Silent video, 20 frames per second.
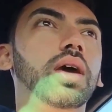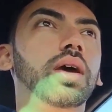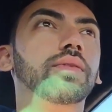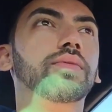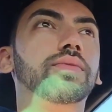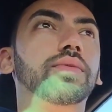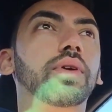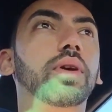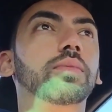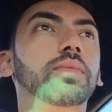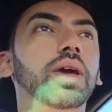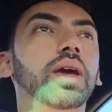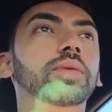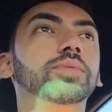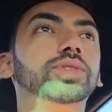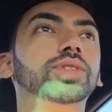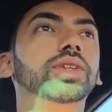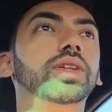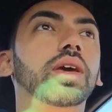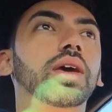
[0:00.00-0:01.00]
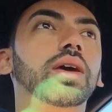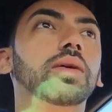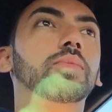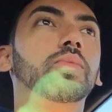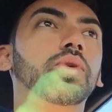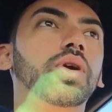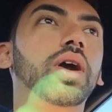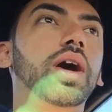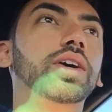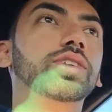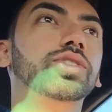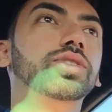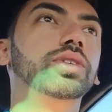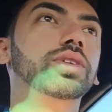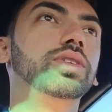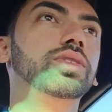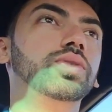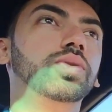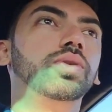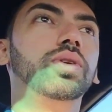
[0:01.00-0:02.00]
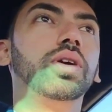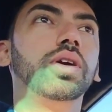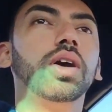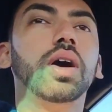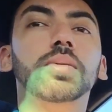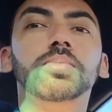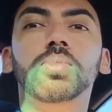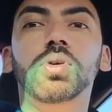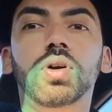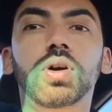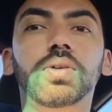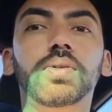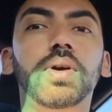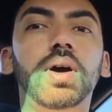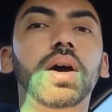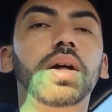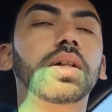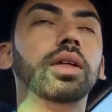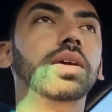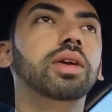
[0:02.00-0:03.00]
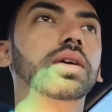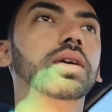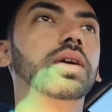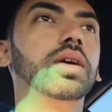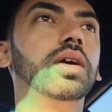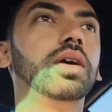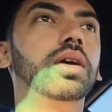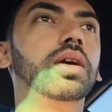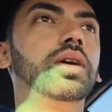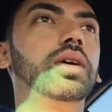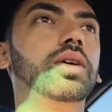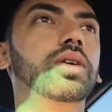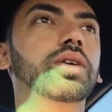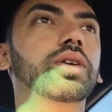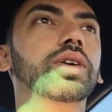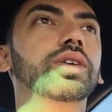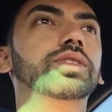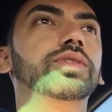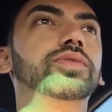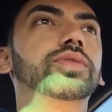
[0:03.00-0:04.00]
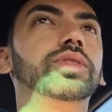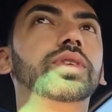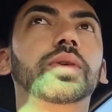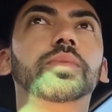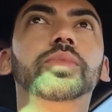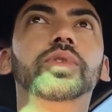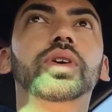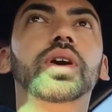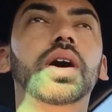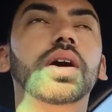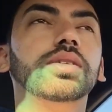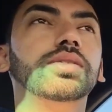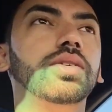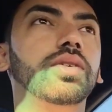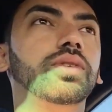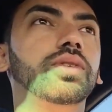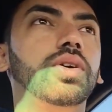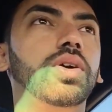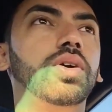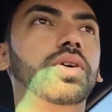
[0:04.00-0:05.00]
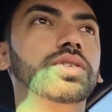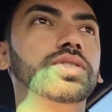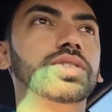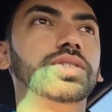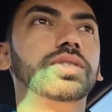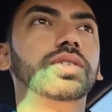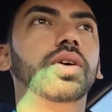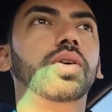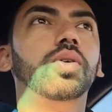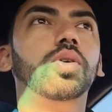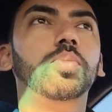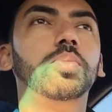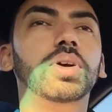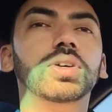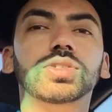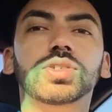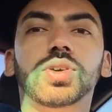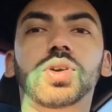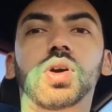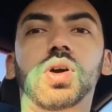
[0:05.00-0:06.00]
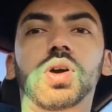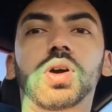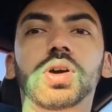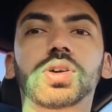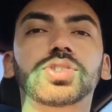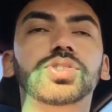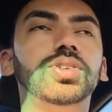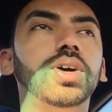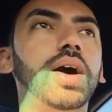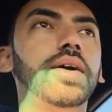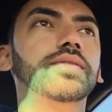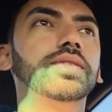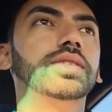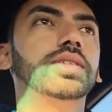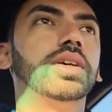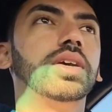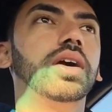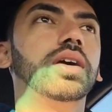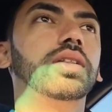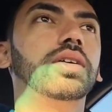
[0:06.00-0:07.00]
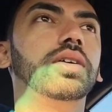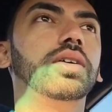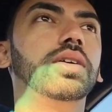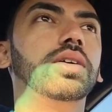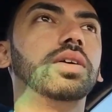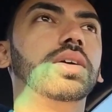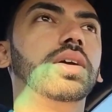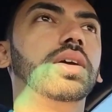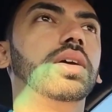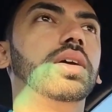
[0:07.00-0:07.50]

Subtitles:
And from Amsterdam, we're actually doing a gumball rally, which some of you guys don't know. It's just a whole bunch of cars driving together.